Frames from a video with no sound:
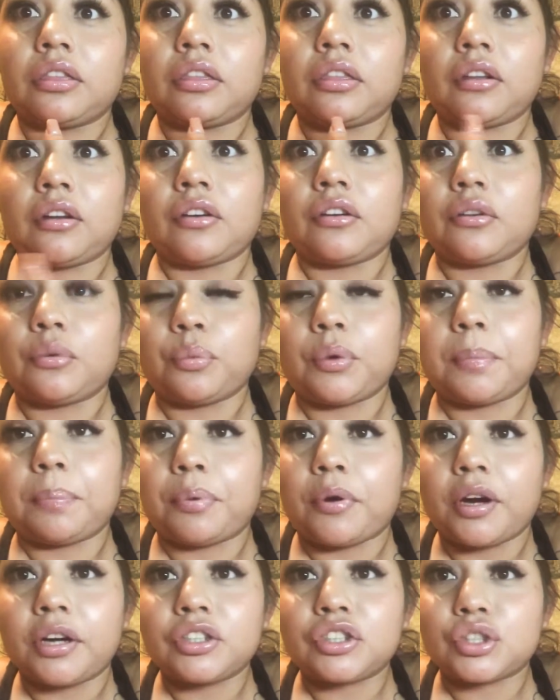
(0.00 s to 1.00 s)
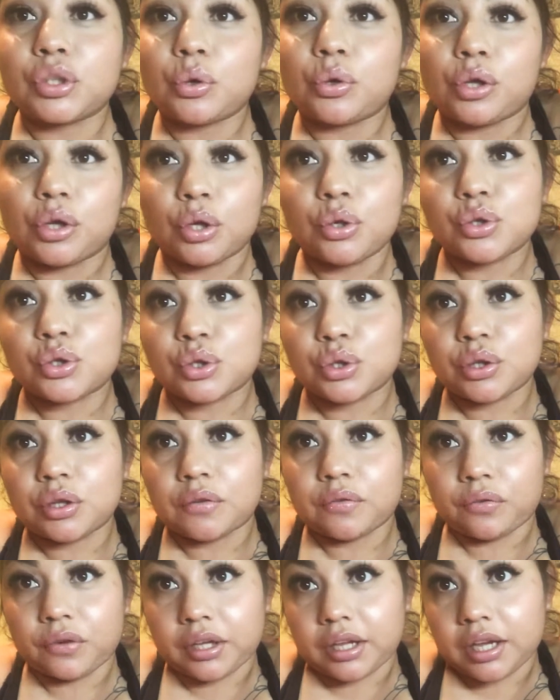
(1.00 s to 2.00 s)
There we're parked so close to the
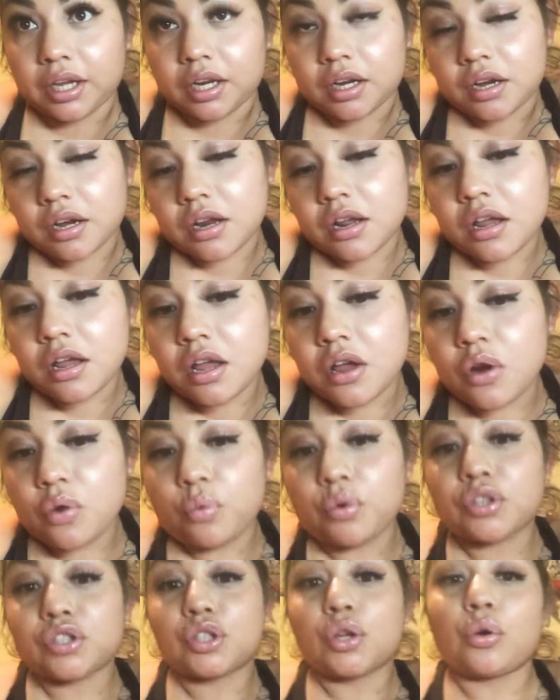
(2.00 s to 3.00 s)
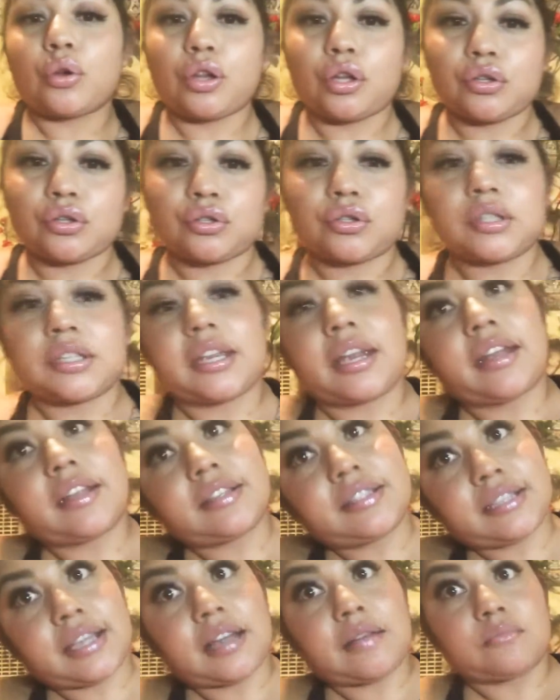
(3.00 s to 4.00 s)
freaking we're so close to
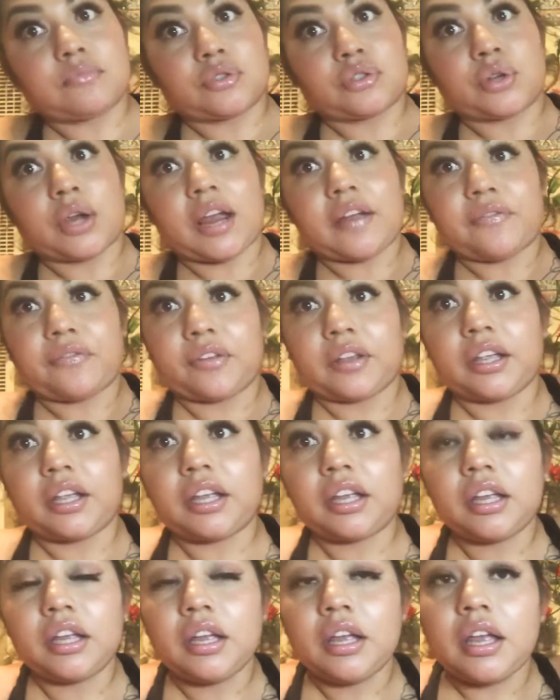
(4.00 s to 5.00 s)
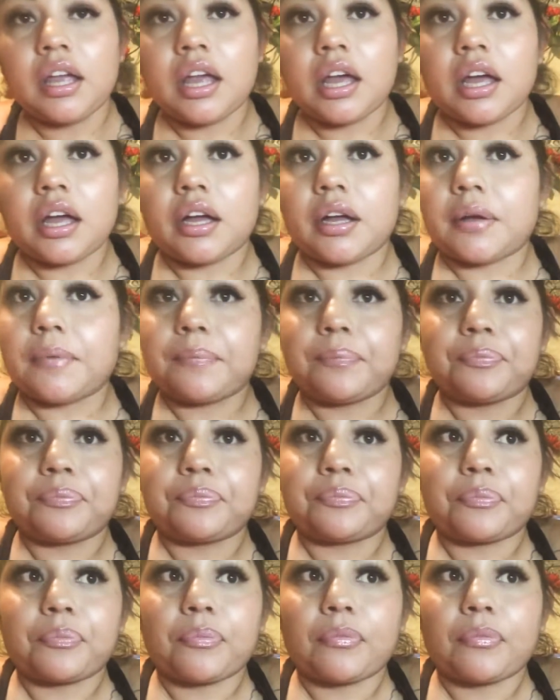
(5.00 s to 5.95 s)
damn damn traffic um